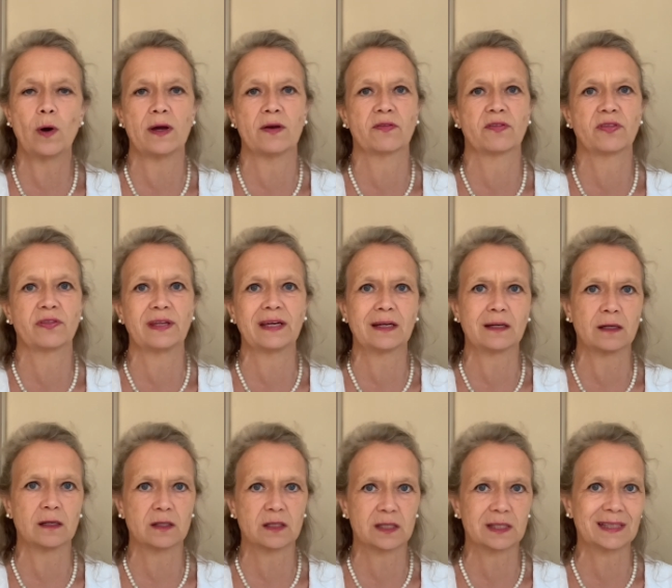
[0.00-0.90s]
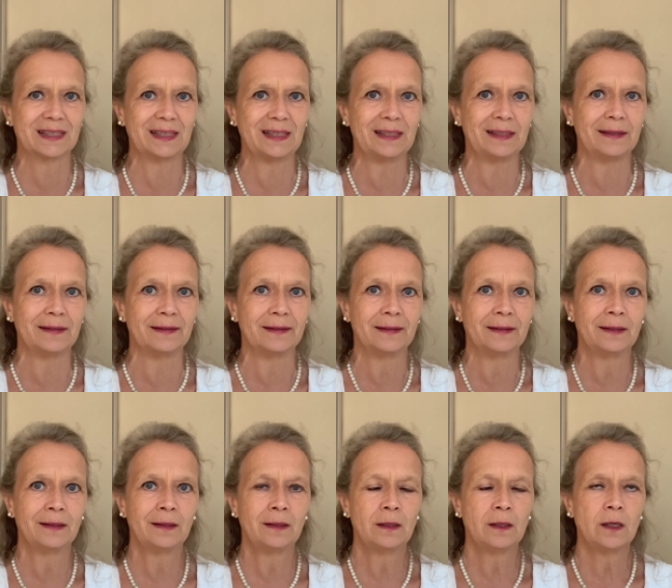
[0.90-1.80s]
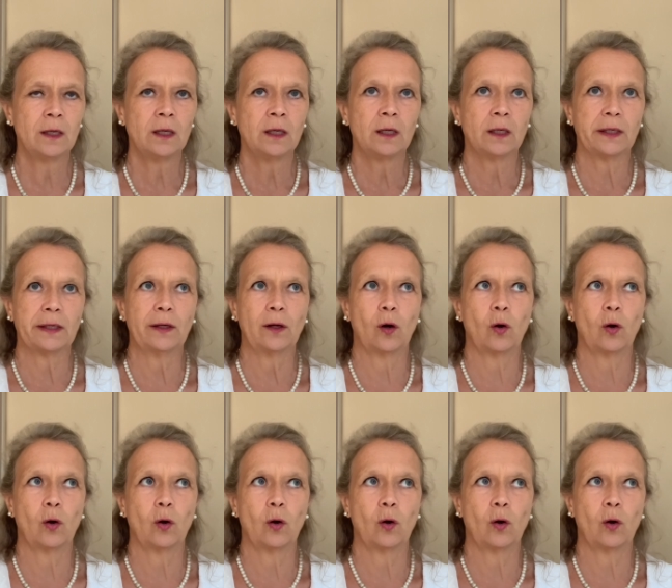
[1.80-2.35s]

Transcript: a thicker skin, you know,